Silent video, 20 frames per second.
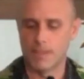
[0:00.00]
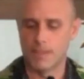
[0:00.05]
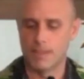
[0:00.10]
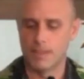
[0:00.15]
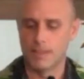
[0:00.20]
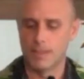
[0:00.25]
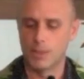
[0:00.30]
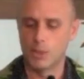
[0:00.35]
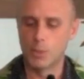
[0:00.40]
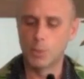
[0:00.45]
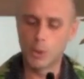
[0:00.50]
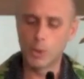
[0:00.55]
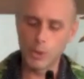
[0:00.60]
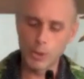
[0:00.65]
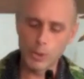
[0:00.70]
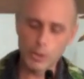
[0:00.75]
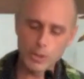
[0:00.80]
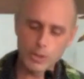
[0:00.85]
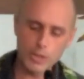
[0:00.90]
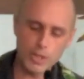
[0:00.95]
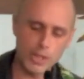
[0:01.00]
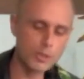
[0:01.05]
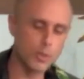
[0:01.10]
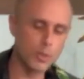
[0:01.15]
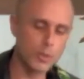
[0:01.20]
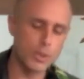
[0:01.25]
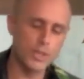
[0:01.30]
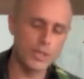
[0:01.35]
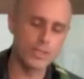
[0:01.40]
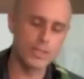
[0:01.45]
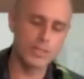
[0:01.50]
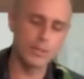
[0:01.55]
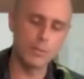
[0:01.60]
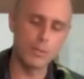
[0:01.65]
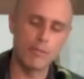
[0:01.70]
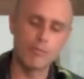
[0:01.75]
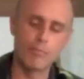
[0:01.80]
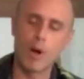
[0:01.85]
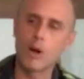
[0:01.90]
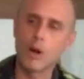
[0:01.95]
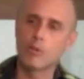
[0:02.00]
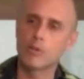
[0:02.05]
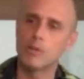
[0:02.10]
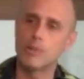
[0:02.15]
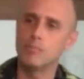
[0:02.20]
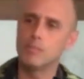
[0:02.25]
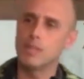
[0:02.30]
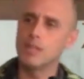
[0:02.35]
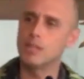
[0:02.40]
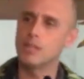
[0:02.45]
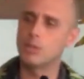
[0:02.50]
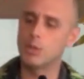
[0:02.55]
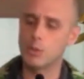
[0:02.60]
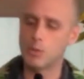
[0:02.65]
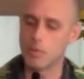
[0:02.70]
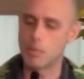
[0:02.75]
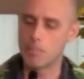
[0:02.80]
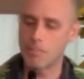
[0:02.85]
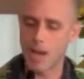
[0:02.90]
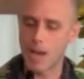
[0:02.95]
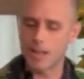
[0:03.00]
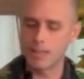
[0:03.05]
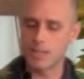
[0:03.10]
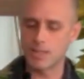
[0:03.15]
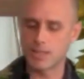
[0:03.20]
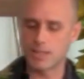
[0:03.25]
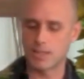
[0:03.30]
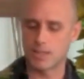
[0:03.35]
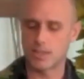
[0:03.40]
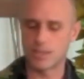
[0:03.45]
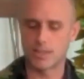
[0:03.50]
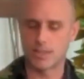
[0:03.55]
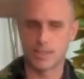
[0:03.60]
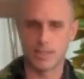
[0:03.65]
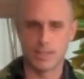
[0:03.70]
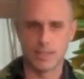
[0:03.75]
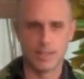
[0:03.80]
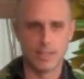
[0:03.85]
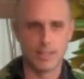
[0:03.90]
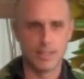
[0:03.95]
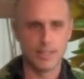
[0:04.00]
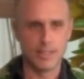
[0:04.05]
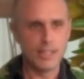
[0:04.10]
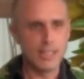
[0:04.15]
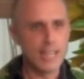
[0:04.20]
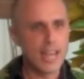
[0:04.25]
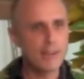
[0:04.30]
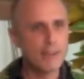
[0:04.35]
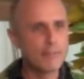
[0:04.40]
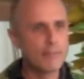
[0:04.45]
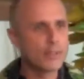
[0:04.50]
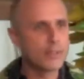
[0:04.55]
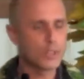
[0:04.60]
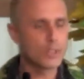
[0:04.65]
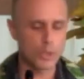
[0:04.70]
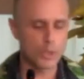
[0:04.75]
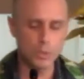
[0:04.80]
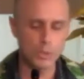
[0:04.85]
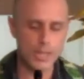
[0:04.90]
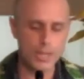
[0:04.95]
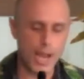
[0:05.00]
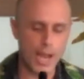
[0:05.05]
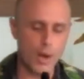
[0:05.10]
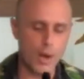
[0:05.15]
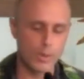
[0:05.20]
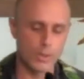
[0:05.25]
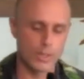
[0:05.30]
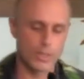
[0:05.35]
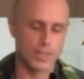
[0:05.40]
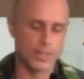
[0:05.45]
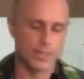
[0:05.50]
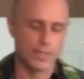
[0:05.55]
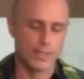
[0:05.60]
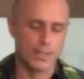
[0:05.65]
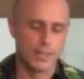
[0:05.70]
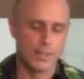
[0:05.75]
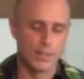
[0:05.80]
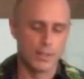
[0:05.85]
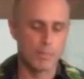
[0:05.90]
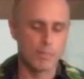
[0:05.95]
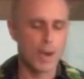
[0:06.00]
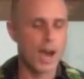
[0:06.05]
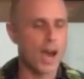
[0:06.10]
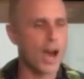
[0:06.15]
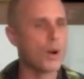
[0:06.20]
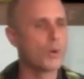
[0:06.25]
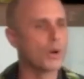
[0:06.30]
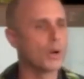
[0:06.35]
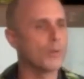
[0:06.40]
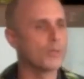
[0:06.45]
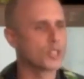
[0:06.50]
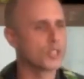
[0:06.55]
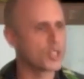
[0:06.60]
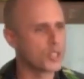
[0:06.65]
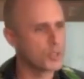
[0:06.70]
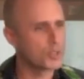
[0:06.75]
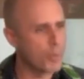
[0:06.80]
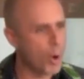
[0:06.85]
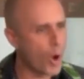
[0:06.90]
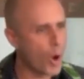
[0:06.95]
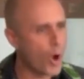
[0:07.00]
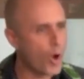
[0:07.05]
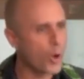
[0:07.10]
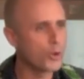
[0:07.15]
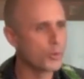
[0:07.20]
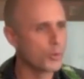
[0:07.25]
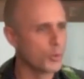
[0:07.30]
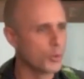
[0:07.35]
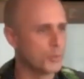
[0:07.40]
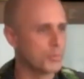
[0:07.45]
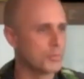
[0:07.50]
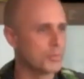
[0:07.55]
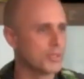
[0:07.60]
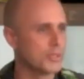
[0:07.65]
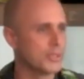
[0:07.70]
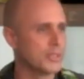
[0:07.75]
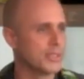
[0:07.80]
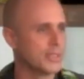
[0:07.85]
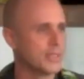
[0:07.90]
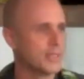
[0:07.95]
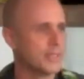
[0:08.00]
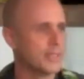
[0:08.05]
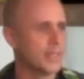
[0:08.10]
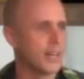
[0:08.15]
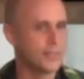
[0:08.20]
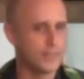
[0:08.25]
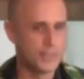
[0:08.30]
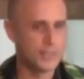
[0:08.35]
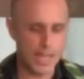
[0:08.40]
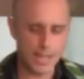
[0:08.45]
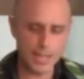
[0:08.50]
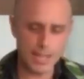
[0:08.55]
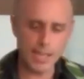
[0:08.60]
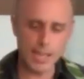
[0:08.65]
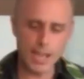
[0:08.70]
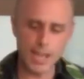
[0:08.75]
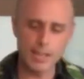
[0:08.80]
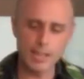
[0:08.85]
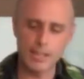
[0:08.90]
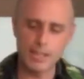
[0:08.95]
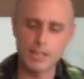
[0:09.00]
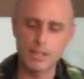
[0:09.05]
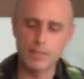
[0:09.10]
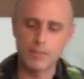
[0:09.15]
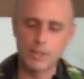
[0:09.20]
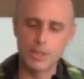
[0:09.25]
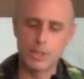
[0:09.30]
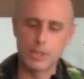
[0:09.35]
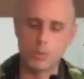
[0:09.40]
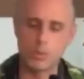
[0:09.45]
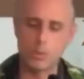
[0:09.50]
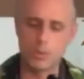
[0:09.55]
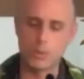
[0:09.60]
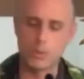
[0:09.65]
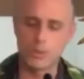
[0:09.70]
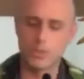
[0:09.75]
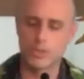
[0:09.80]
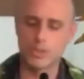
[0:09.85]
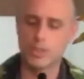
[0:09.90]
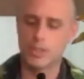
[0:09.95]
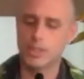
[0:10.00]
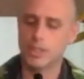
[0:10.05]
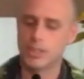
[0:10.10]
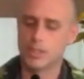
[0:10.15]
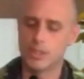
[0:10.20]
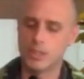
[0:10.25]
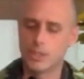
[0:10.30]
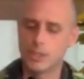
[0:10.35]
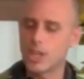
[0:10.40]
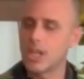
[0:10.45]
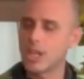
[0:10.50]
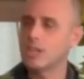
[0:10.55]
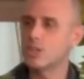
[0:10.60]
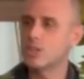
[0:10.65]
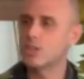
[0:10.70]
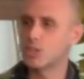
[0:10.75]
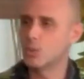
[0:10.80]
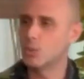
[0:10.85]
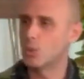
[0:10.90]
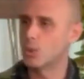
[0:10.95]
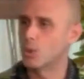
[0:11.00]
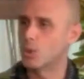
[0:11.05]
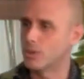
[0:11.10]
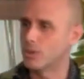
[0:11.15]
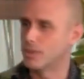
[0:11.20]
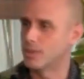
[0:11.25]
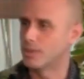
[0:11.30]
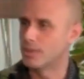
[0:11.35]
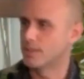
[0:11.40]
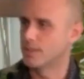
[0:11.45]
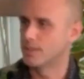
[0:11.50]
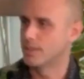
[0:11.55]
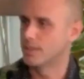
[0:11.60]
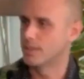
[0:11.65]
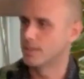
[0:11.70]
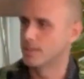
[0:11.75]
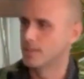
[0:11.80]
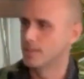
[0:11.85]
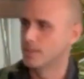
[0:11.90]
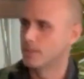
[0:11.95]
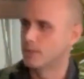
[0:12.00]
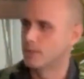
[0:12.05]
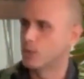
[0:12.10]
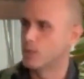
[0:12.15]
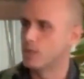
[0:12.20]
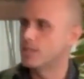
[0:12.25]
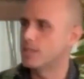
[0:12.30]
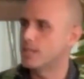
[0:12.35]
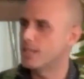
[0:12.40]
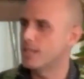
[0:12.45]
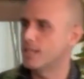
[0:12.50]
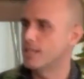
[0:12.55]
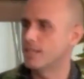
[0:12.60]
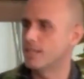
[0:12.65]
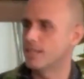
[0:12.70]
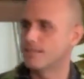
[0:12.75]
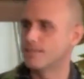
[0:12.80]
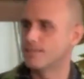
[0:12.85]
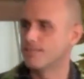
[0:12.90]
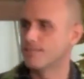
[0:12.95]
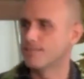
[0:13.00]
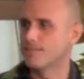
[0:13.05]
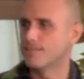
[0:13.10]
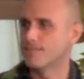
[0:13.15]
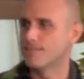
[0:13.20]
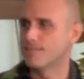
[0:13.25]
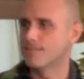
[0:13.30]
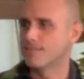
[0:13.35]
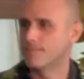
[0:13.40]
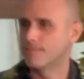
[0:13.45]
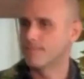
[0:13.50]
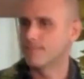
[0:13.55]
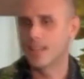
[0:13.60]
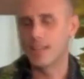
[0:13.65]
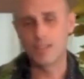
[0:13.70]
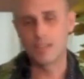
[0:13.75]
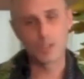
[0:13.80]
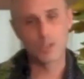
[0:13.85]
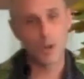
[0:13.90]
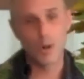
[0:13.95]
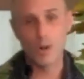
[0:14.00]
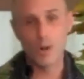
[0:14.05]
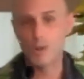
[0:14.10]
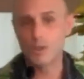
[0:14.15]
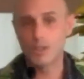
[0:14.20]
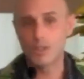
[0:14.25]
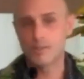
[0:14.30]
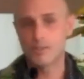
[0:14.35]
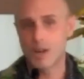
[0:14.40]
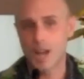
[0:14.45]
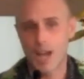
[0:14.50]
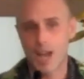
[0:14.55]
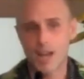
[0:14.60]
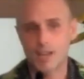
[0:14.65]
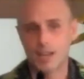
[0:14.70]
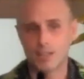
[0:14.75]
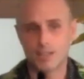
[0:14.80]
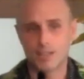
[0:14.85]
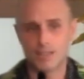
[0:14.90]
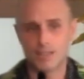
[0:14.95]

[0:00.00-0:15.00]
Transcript: the words and the wisdom of Margaret Mead, who reminds us never to doubt the power of a small group of dedicated individuals to change the world, for indeed, it's all that ever has.